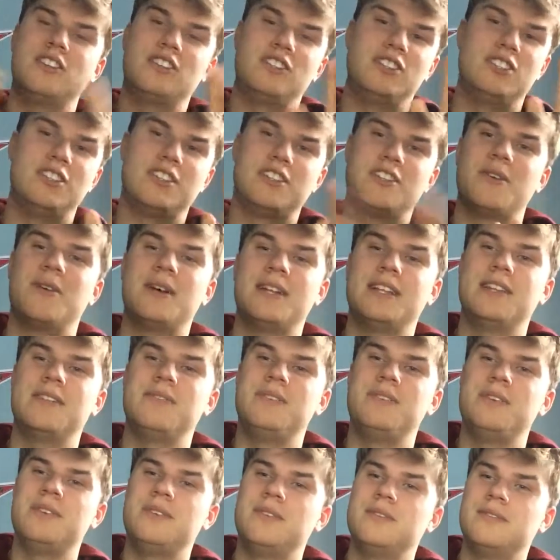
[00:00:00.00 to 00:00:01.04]
Just know I
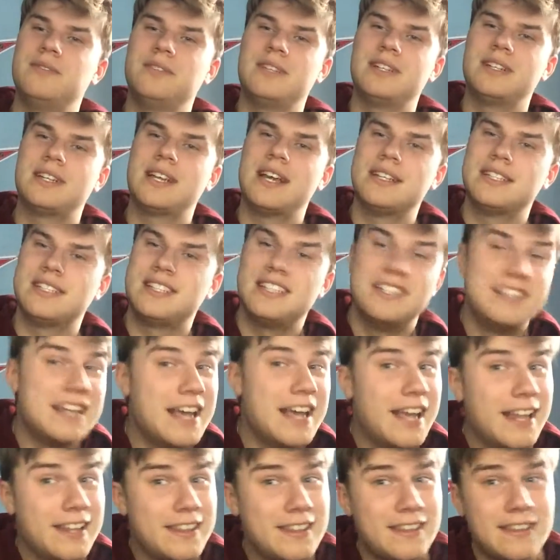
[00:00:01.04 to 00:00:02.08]
love you guys to
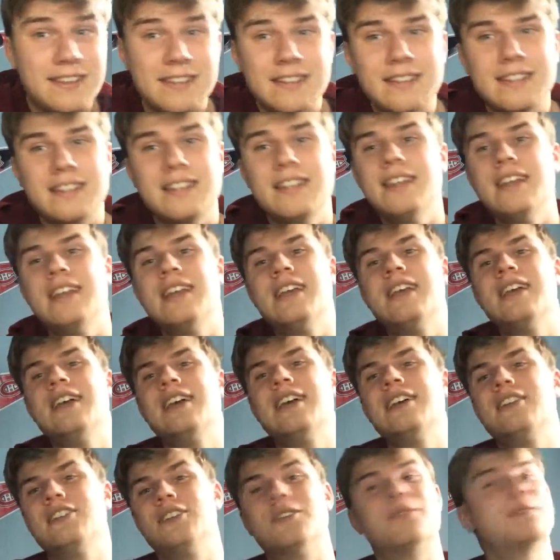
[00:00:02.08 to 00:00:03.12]
death.
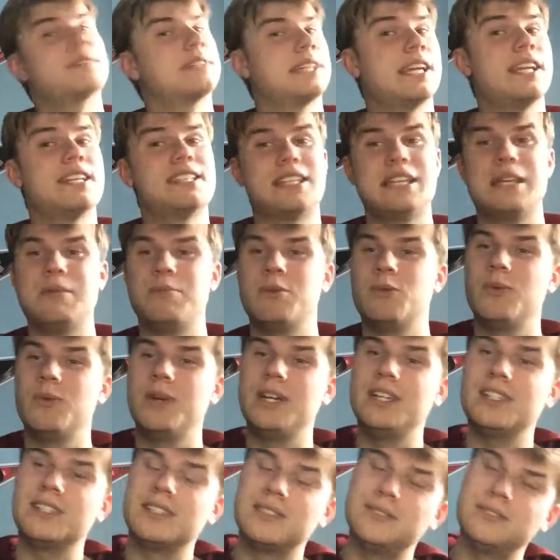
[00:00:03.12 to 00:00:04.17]
Don't forget to keep it
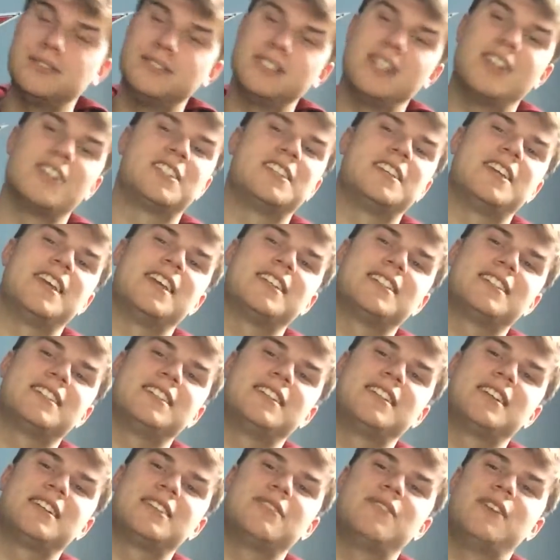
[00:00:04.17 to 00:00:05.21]
real. I'll see you guys
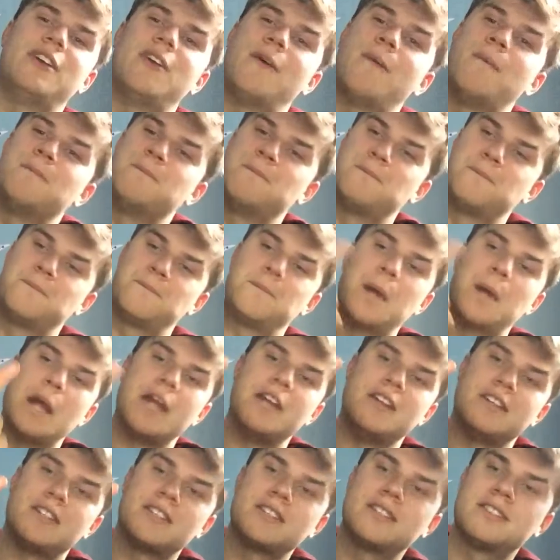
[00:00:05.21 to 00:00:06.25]
in the next video.
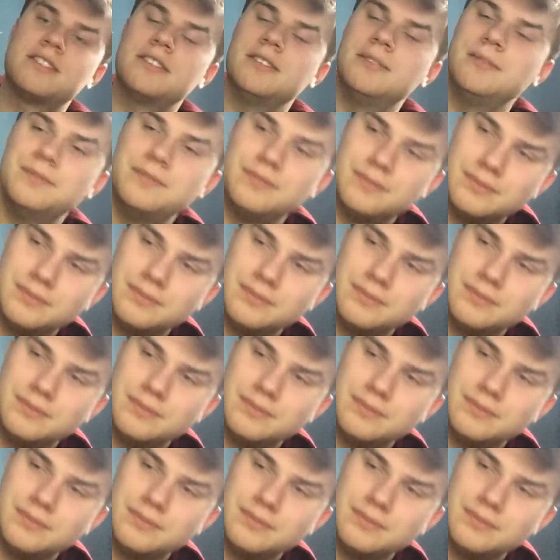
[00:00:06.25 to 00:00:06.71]
Peace.